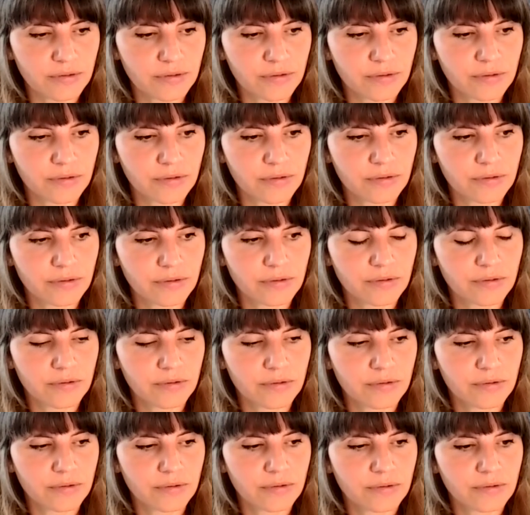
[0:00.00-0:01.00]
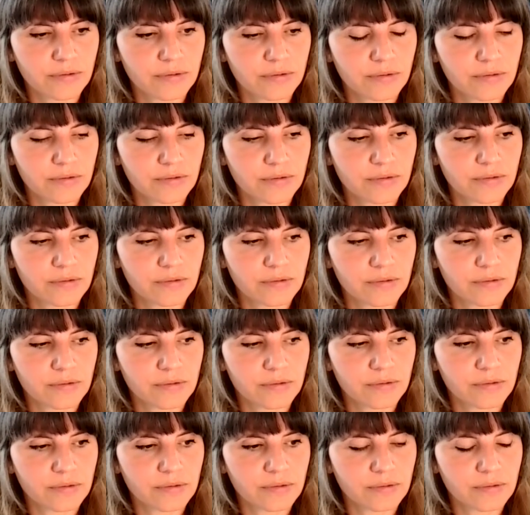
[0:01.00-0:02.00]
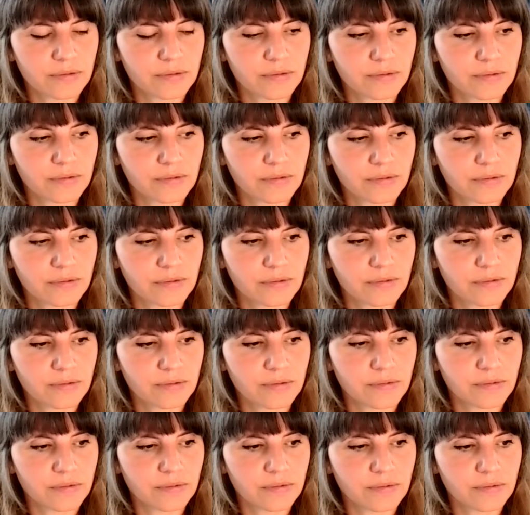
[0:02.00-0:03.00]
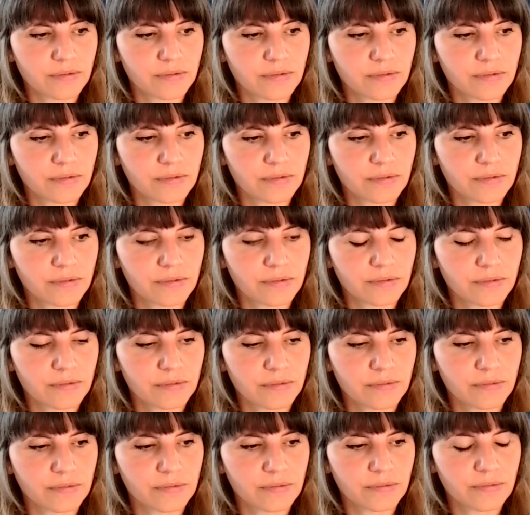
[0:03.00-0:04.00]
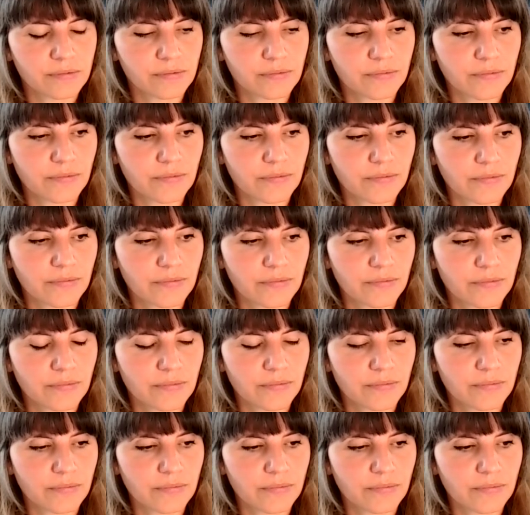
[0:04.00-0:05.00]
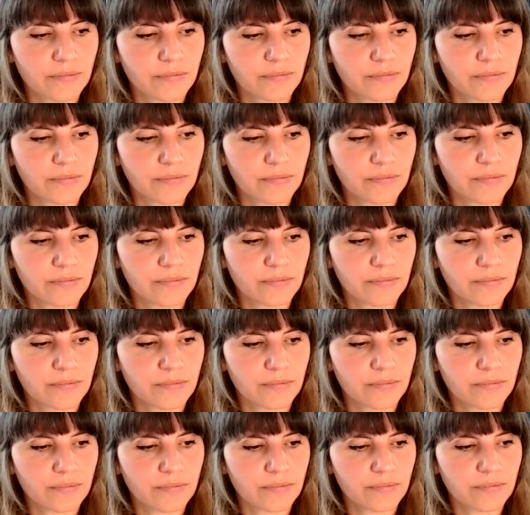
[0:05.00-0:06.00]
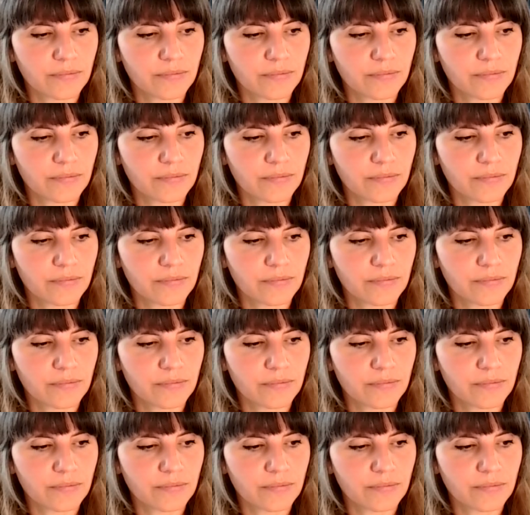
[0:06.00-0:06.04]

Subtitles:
No one is speaking in this clip.